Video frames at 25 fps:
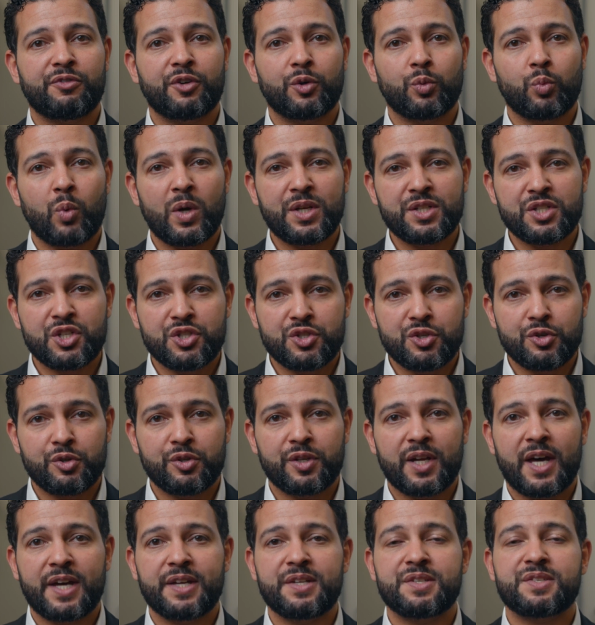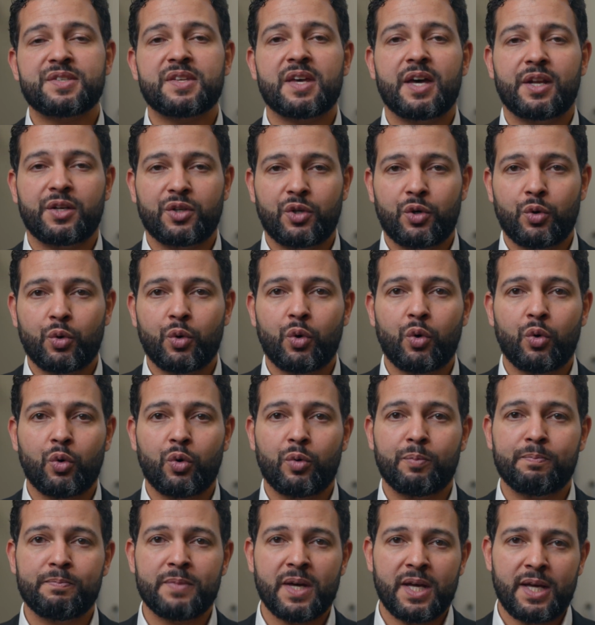for 1 to 2 nights and go
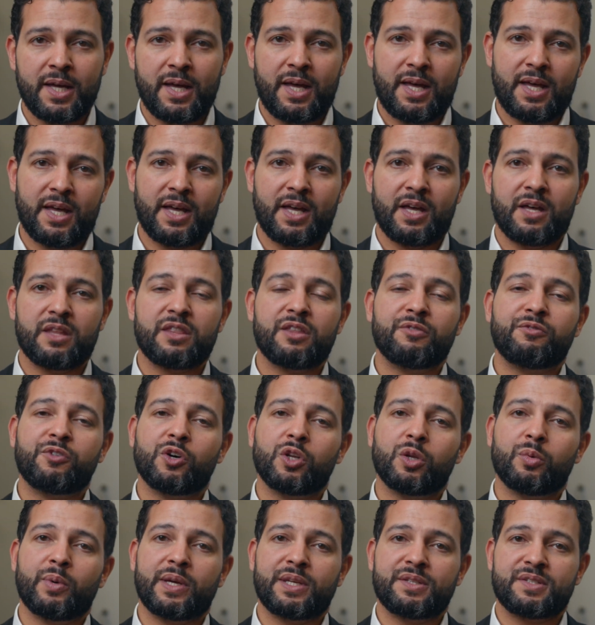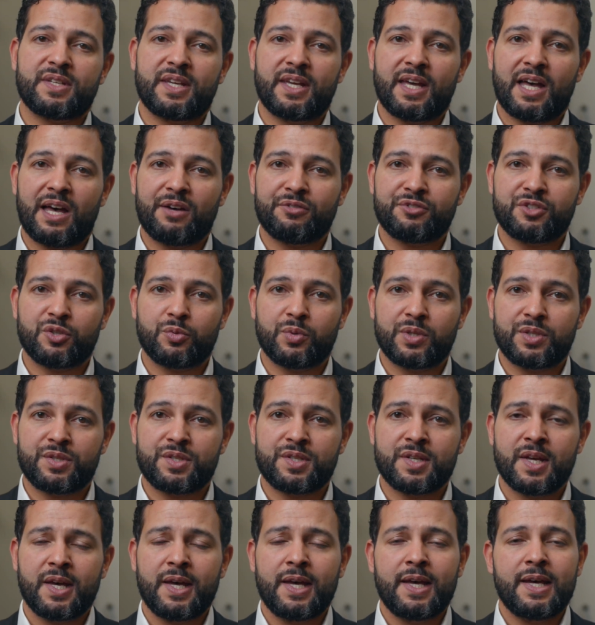home the following day
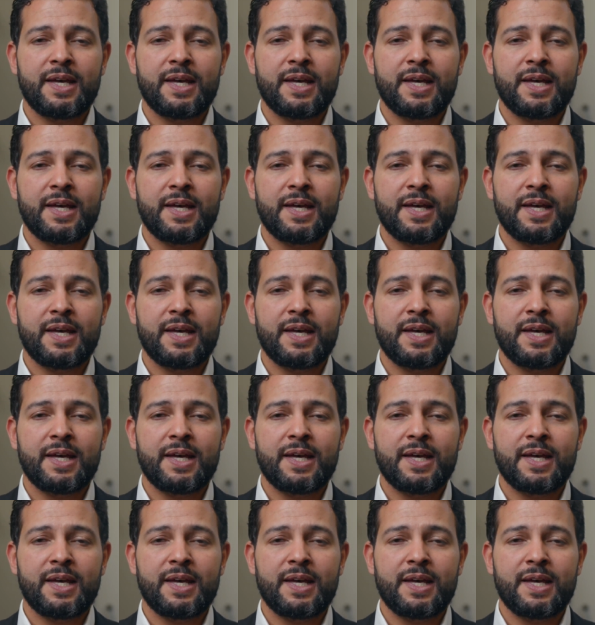afterwards.